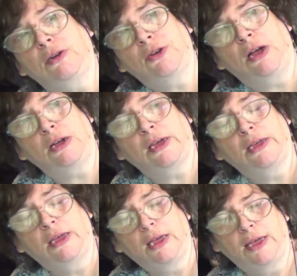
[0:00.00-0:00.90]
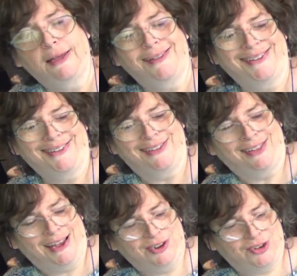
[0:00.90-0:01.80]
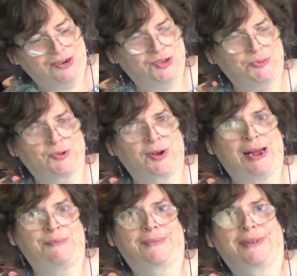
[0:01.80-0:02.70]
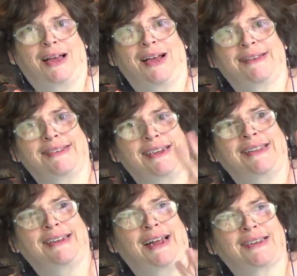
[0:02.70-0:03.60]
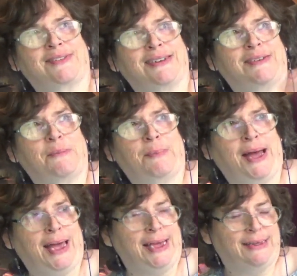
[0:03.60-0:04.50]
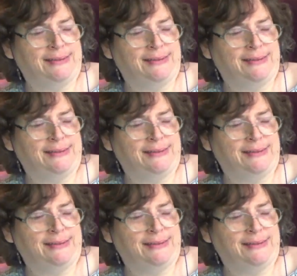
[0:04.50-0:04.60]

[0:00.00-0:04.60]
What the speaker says: talk, like, share, subscribe. I'll see you in the next one. Bye.